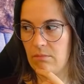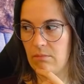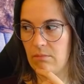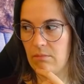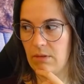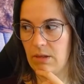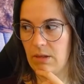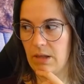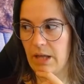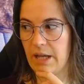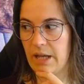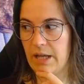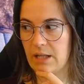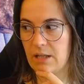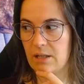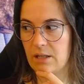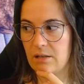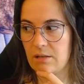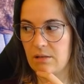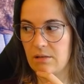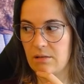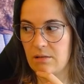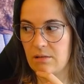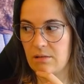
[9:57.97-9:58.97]
like
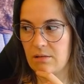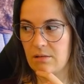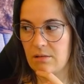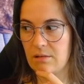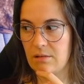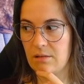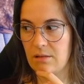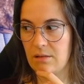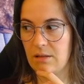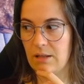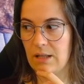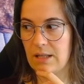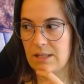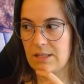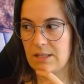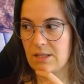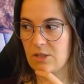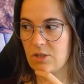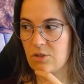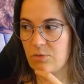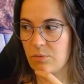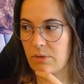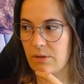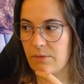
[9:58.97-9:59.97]
less
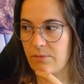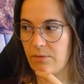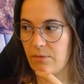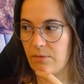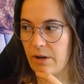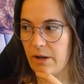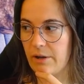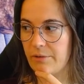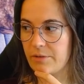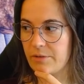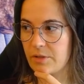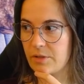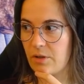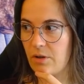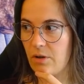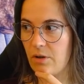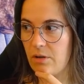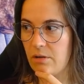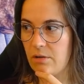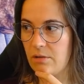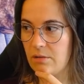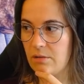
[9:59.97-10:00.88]
than 24 hours ago.